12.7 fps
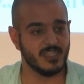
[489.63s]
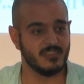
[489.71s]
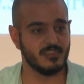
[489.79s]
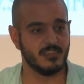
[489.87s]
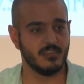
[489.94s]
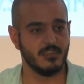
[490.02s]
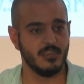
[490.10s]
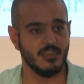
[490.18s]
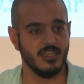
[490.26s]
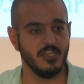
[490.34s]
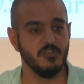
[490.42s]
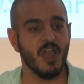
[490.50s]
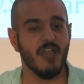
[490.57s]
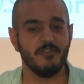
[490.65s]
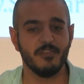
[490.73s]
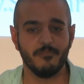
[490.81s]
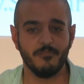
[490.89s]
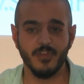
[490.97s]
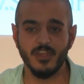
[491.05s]
it. You have
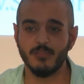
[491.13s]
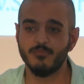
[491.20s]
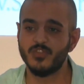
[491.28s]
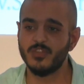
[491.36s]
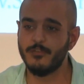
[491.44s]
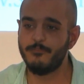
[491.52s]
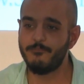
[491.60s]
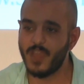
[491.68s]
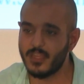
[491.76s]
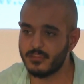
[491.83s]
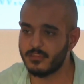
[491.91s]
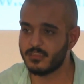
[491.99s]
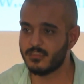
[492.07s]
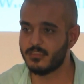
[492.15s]
the freedom to offend.